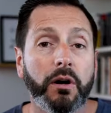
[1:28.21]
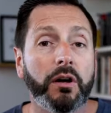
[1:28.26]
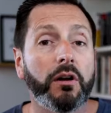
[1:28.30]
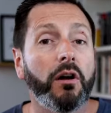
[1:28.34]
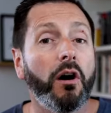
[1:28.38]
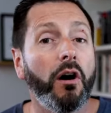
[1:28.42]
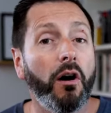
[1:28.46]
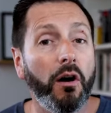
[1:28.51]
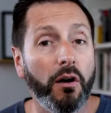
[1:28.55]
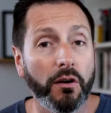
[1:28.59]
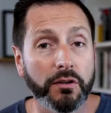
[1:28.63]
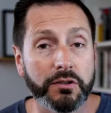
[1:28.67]
But
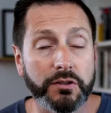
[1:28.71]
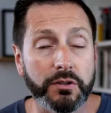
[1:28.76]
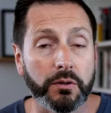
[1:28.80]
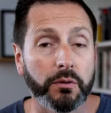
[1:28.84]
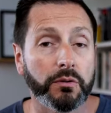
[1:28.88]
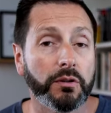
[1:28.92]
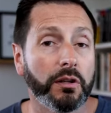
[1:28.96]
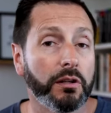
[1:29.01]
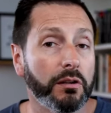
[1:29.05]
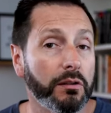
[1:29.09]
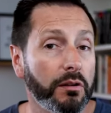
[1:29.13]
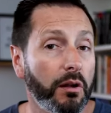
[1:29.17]

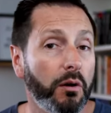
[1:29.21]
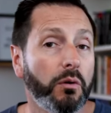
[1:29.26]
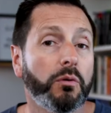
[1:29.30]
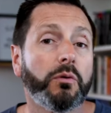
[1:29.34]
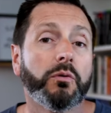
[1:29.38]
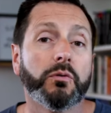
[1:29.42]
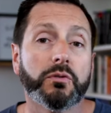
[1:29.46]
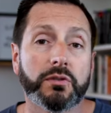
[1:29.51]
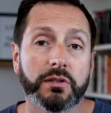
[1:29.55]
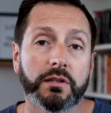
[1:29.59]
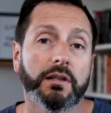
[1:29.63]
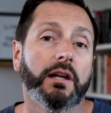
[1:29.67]
also the
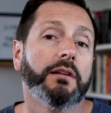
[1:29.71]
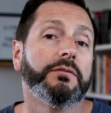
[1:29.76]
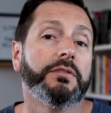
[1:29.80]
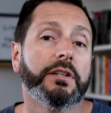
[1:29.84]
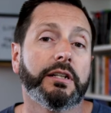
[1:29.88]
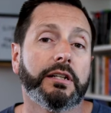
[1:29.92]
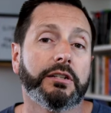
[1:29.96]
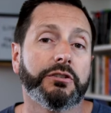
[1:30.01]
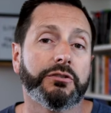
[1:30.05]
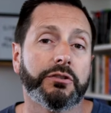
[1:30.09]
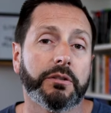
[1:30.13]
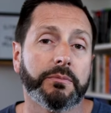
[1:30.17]
locals love
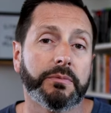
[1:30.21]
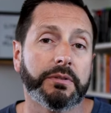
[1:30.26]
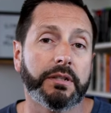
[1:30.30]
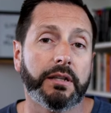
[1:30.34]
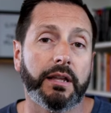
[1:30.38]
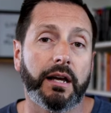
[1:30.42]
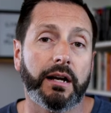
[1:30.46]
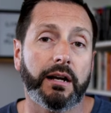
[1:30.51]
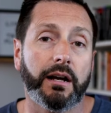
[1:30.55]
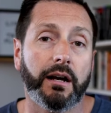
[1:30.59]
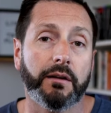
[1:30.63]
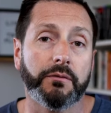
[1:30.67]
to contribute to
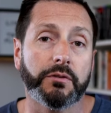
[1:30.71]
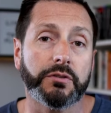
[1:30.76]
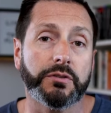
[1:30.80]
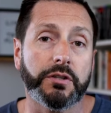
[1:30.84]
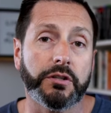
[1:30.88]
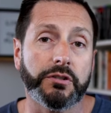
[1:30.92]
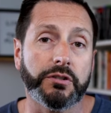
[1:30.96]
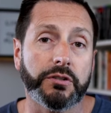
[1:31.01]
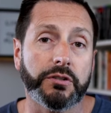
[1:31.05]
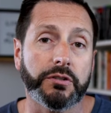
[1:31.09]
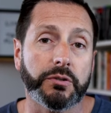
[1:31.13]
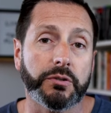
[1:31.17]
that
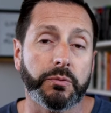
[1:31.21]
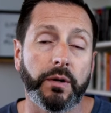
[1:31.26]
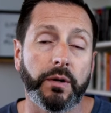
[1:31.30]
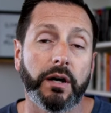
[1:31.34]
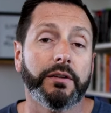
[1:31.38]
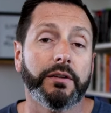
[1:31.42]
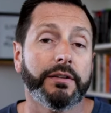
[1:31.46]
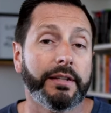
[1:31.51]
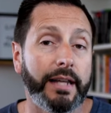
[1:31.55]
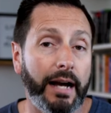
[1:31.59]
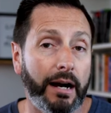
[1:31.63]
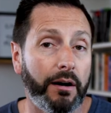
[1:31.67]
conversation as
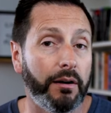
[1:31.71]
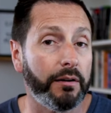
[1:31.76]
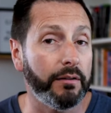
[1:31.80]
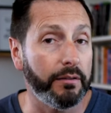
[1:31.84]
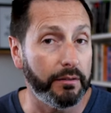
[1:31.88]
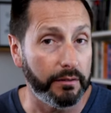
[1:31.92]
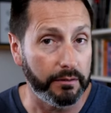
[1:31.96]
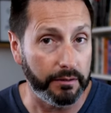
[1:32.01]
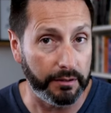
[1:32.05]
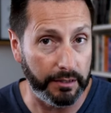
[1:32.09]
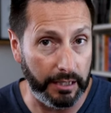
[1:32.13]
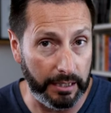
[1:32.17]
well. Now,
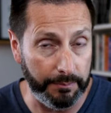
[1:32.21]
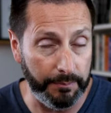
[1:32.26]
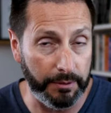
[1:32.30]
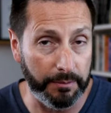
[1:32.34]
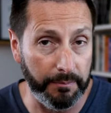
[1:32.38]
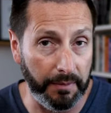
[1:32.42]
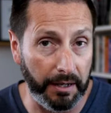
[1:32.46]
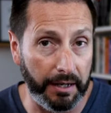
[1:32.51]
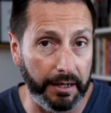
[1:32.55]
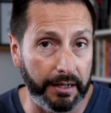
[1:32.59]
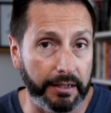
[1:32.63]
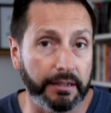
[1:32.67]
keep in
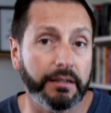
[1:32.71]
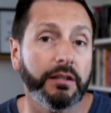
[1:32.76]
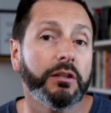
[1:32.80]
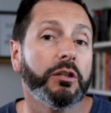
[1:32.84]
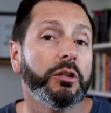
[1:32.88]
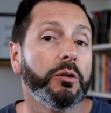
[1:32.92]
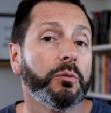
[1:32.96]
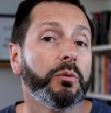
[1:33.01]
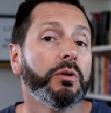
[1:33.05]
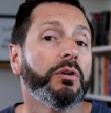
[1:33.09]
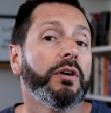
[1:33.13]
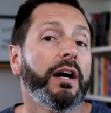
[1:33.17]
mind,
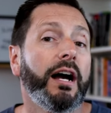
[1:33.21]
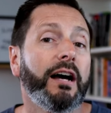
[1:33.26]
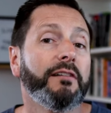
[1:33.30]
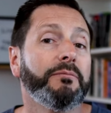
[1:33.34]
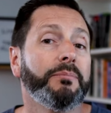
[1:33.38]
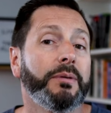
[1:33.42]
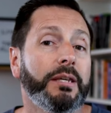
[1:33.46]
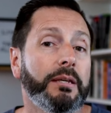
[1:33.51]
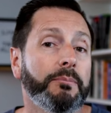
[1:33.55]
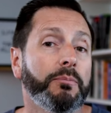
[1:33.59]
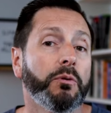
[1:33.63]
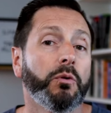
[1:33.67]
you will have
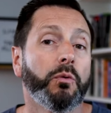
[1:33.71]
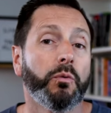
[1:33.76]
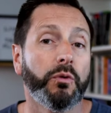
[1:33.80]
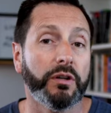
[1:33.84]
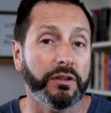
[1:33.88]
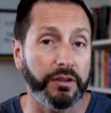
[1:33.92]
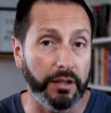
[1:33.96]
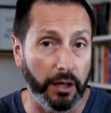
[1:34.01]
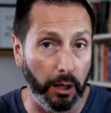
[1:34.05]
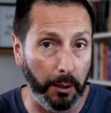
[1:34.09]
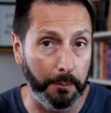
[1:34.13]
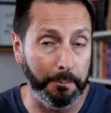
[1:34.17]
people
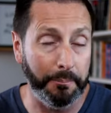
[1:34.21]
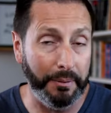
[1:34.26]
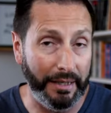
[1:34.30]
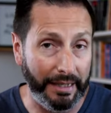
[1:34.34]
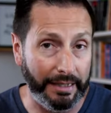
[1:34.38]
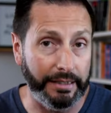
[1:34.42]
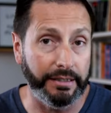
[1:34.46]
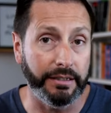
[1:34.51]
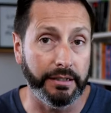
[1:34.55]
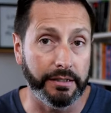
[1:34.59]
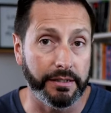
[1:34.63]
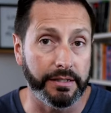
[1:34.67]
with
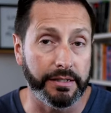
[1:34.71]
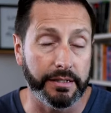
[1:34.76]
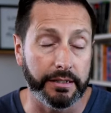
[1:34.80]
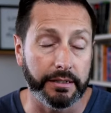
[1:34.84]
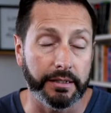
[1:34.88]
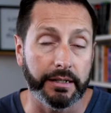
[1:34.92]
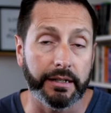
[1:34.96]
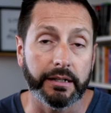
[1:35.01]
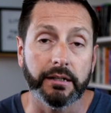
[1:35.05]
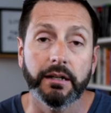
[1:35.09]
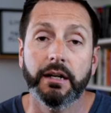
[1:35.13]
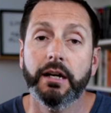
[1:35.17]
opinions in
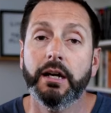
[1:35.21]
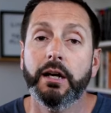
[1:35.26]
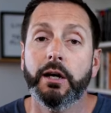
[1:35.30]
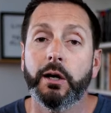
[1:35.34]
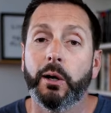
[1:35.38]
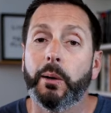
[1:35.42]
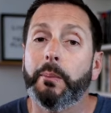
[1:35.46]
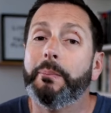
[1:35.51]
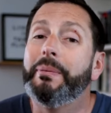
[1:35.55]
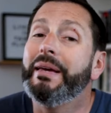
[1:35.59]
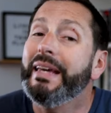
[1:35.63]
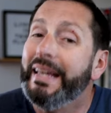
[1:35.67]
there.
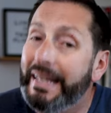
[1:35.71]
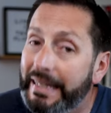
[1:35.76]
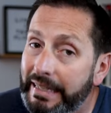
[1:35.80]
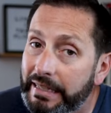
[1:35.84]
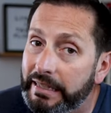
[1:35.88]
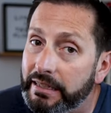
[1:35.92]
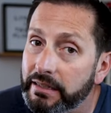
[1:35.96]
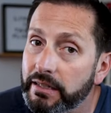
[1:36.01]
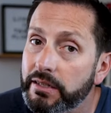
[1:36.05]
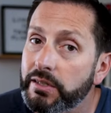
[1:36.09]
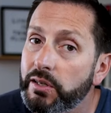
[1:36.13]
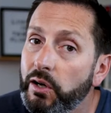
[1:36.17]

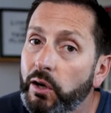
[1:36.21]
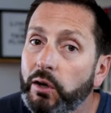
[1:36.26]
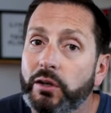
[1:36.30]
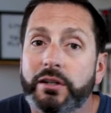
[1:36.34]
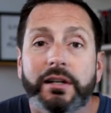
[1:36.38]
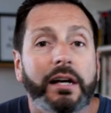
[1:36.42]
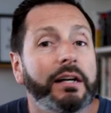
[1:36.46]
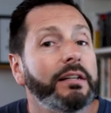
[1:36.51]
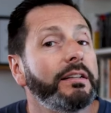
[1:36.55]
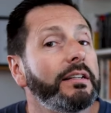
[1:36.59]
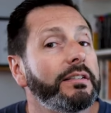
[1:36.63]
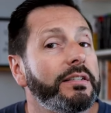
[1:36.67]
Opinions are
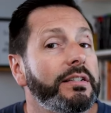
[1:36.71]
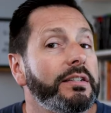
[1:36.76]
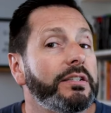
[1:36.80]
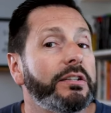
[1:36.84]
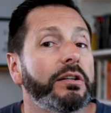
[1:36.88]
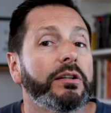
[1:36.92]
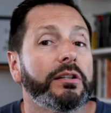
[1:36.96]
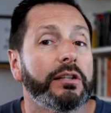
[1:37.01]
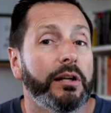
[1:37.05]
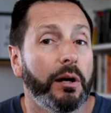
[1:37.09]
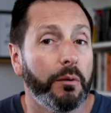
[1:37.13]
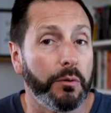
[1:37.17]
not
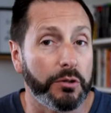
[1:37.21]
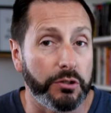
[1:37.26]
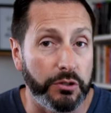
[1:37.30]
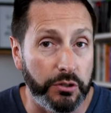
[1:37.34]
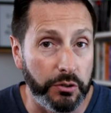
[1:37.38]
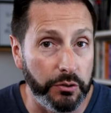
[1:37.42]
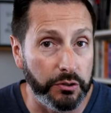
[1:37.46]
necessarily always